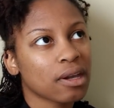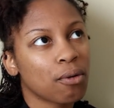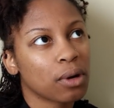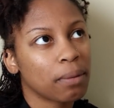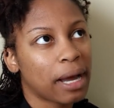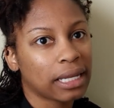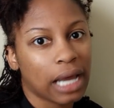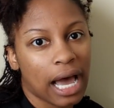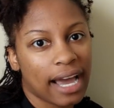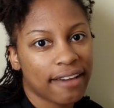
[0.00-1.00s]
on one of my
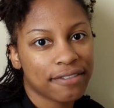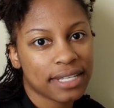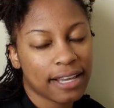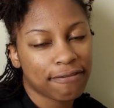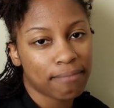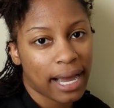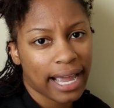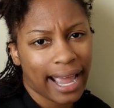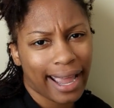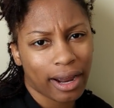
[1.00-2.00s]
lives if
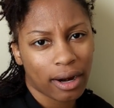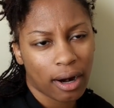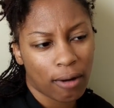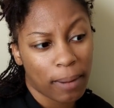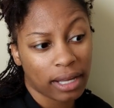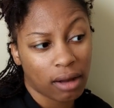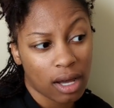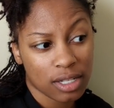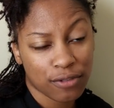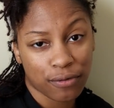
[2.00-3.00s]
my hair or my
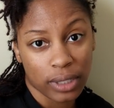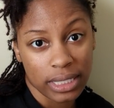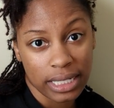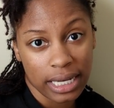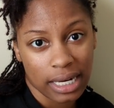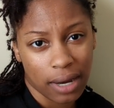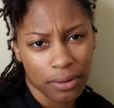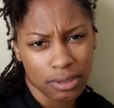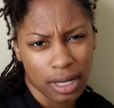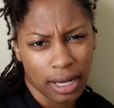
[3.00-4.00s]
locks frizzy, and
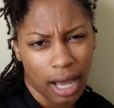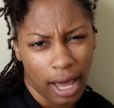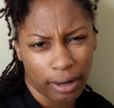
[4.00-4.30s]
I was like,